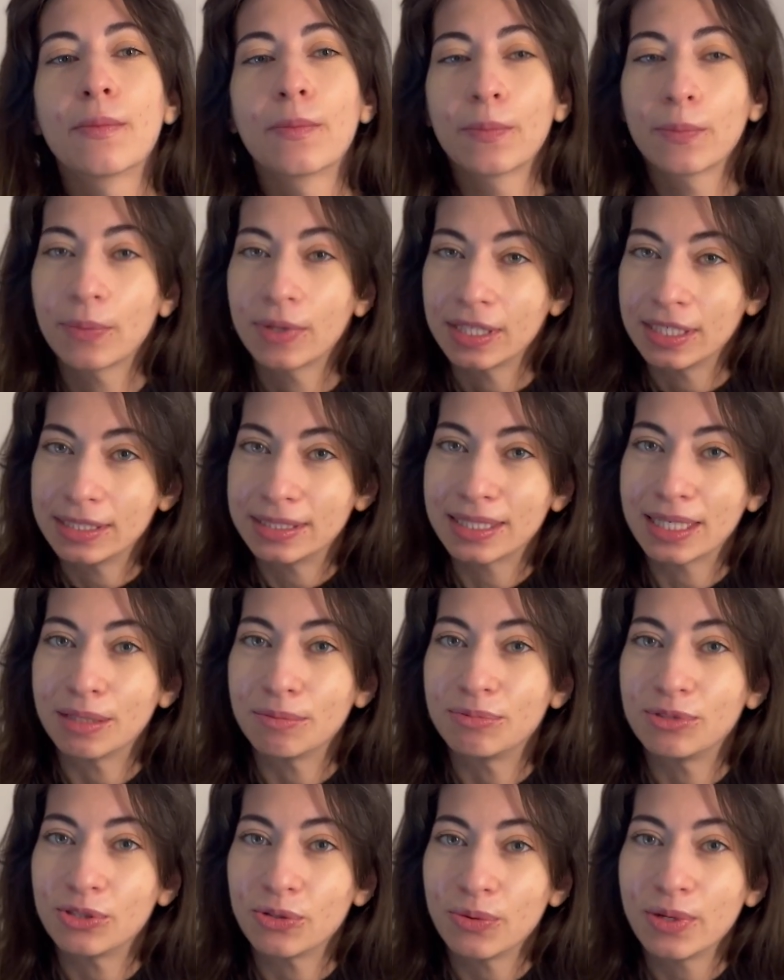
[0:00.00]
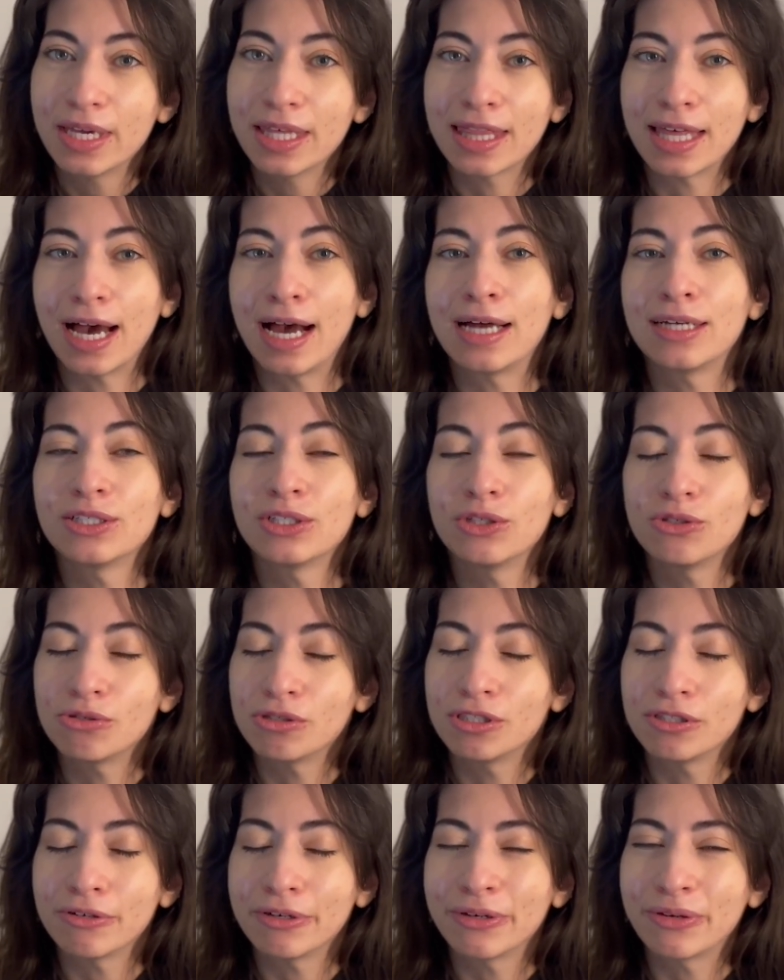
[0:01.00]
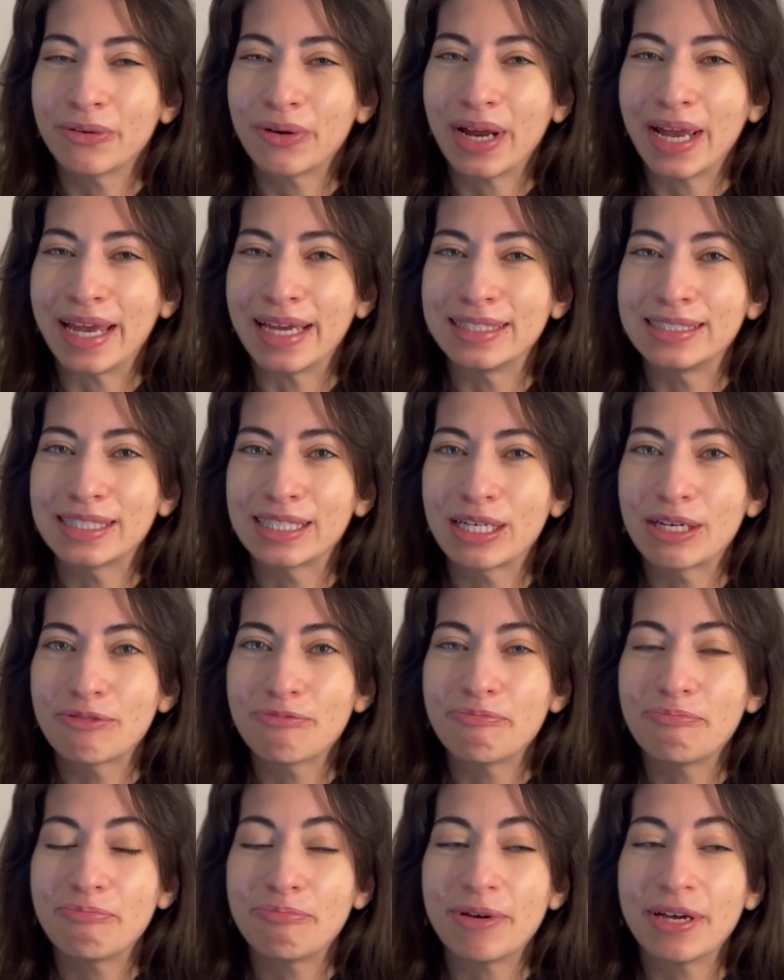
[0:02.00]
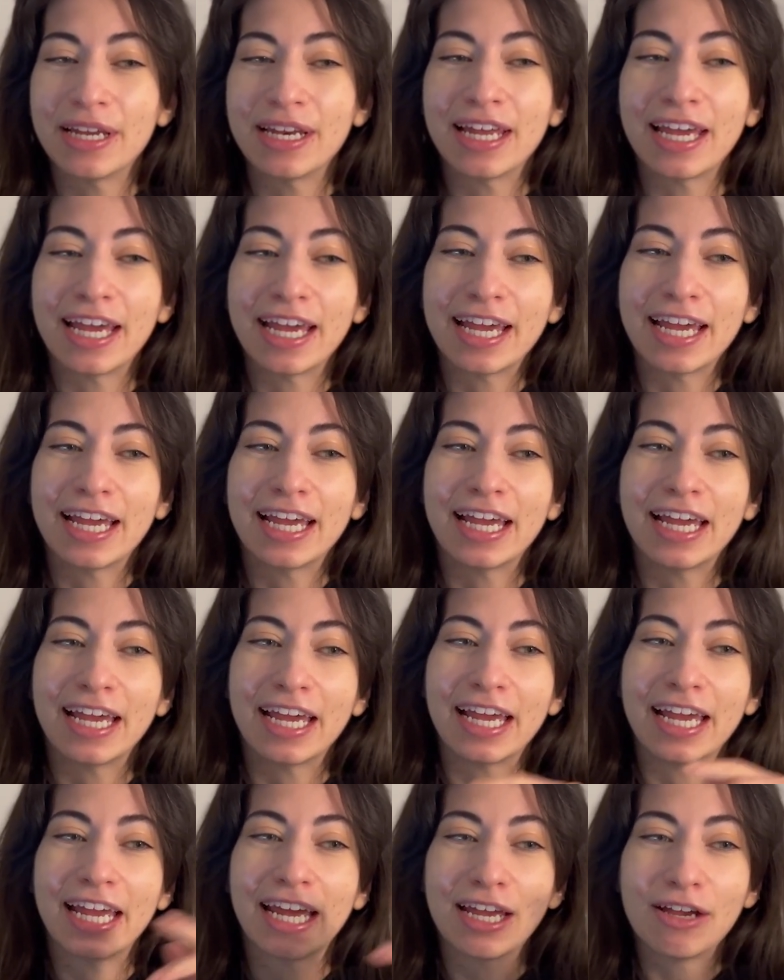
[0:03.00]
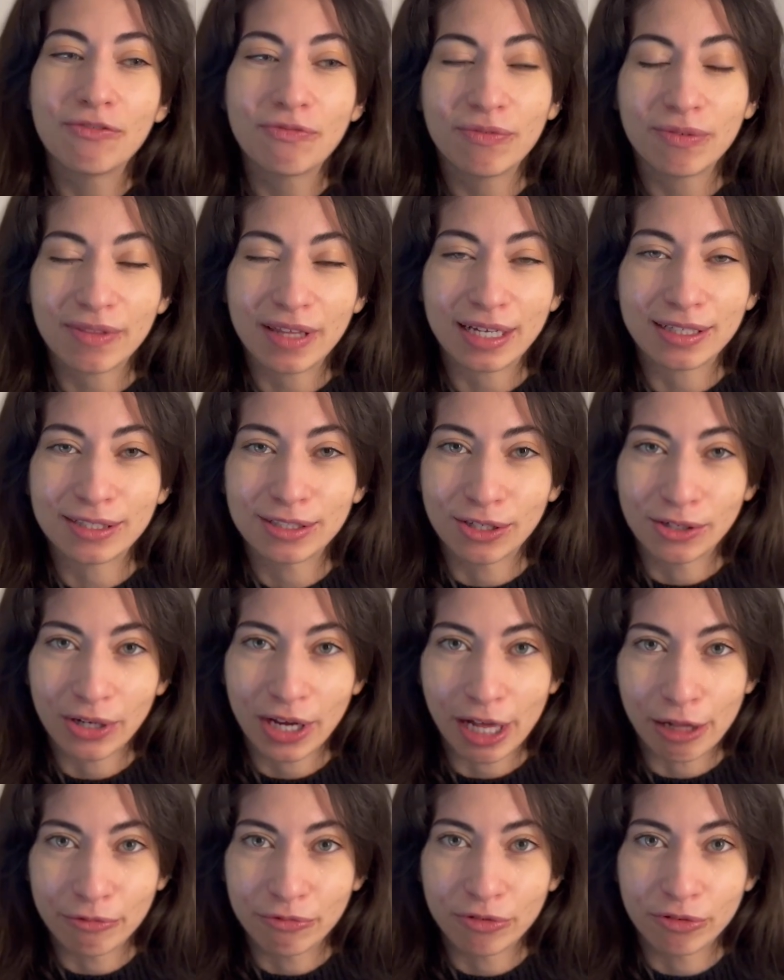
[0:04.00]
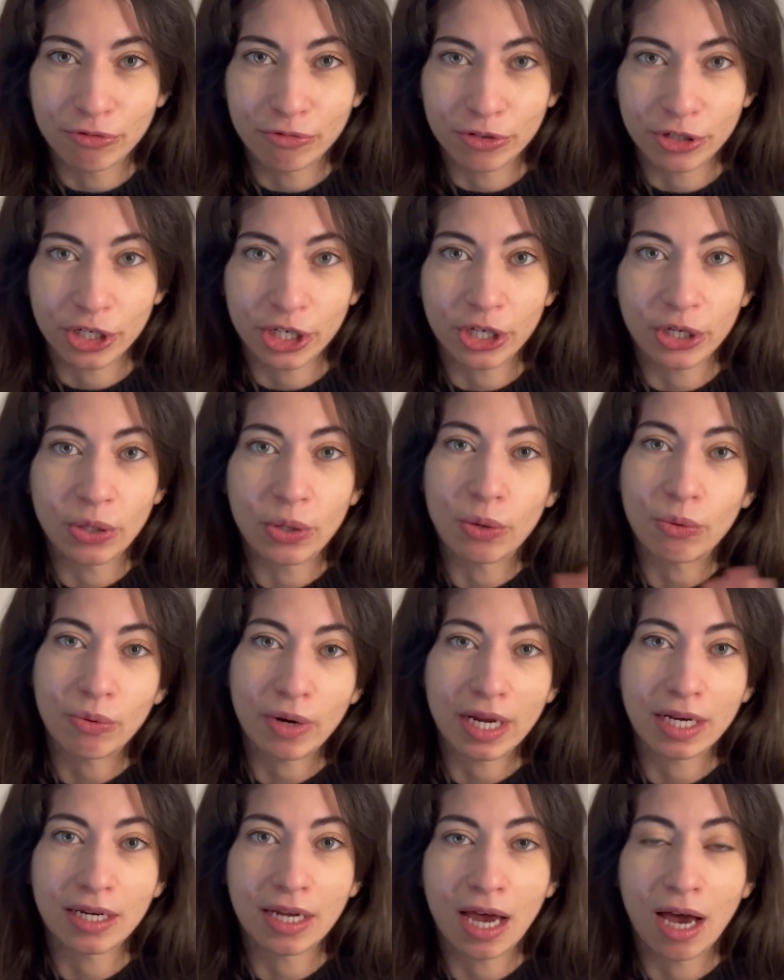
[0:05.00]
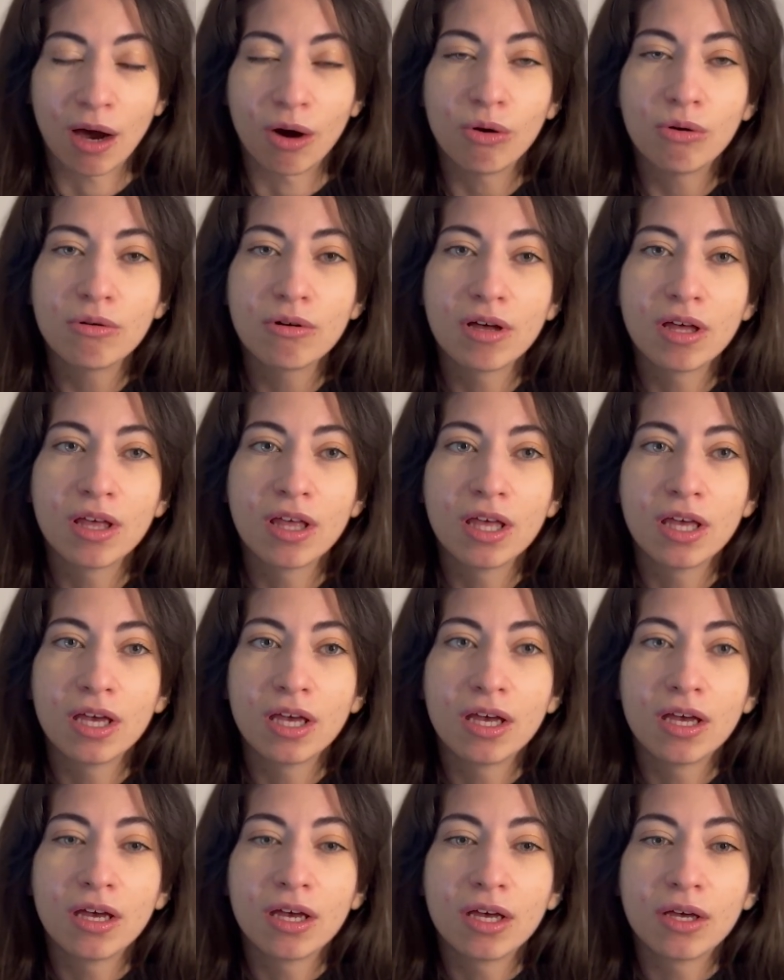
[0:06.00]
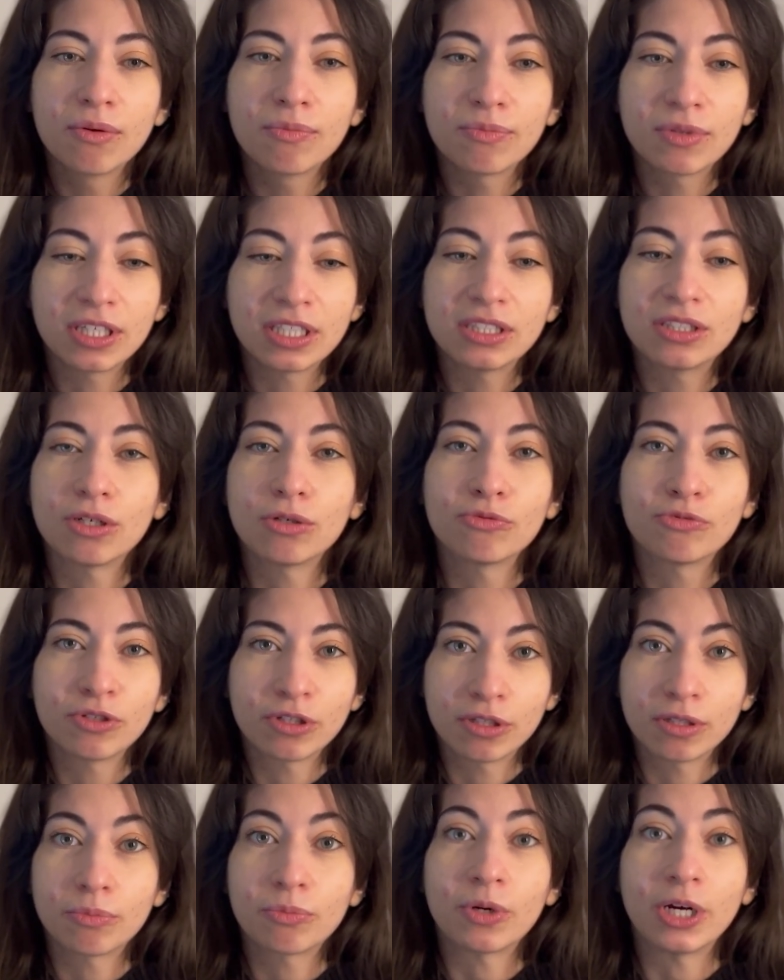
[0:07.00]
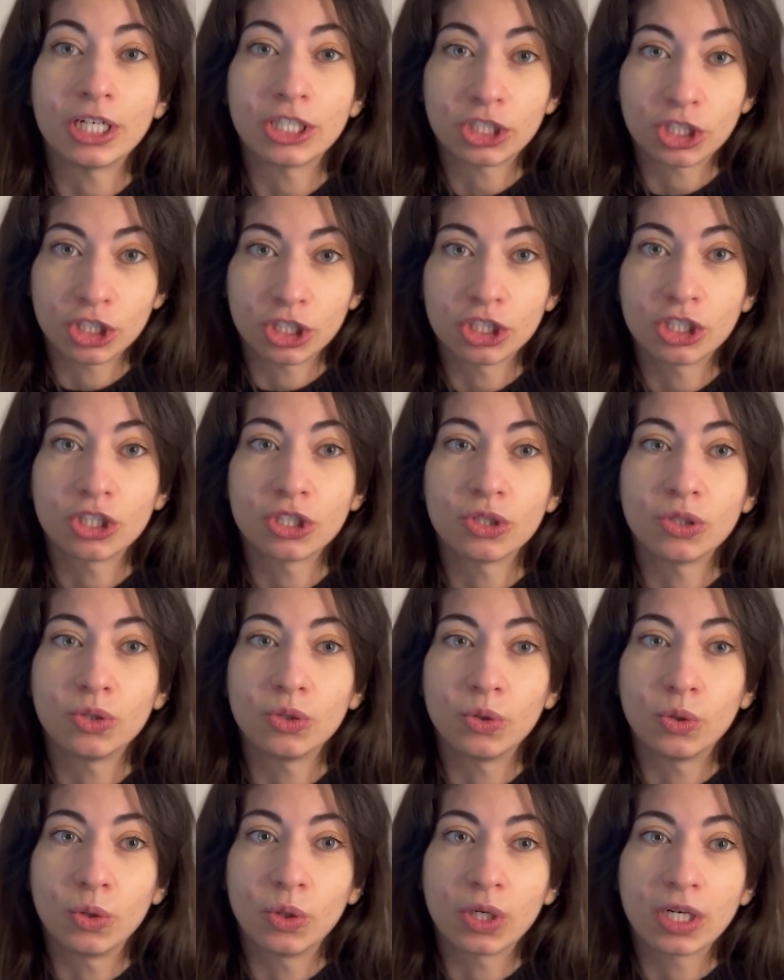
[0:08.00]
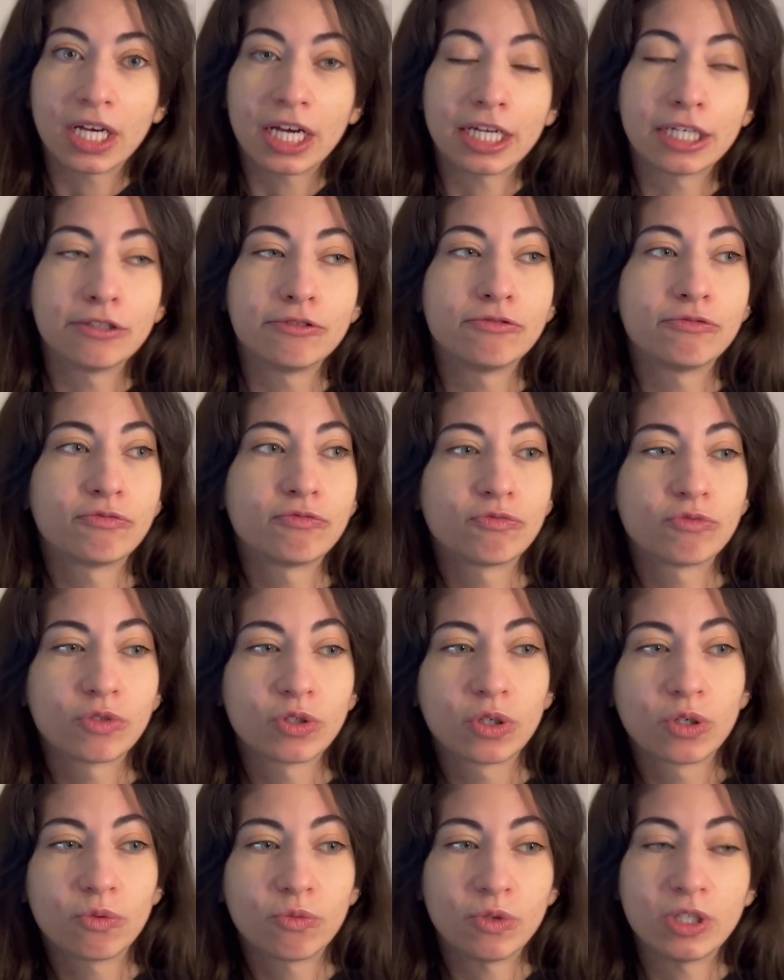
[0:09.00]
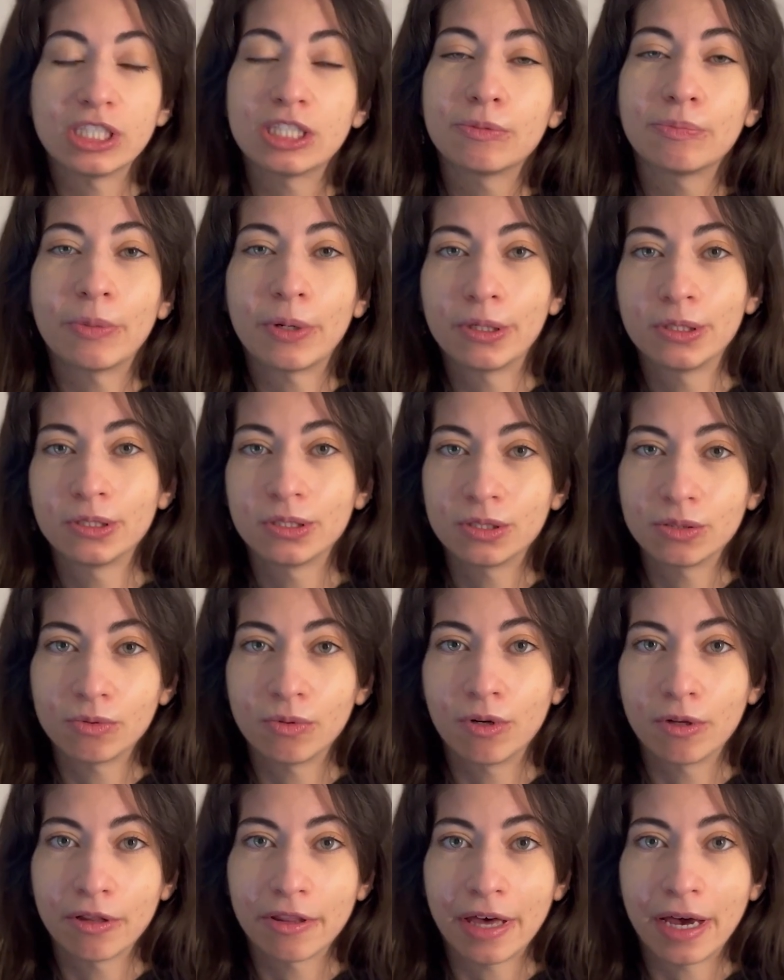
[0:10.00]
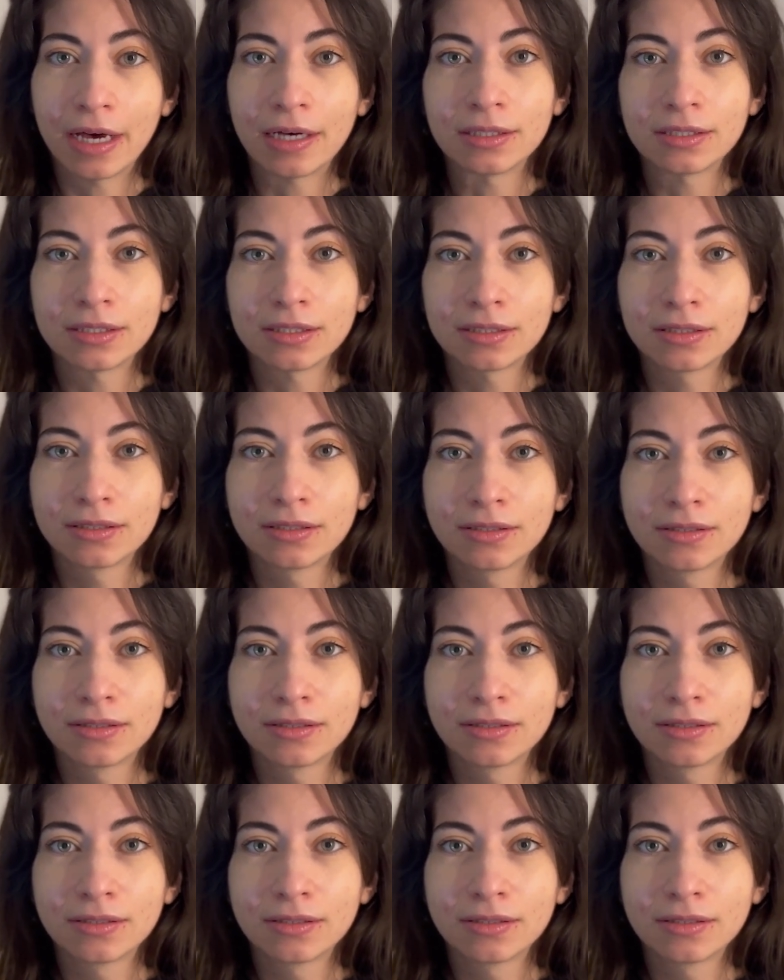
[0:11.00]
Please keep doing that. You're doing great. But if that's not helpful for you right now, please don't feel the pressure to kind of respond to all that.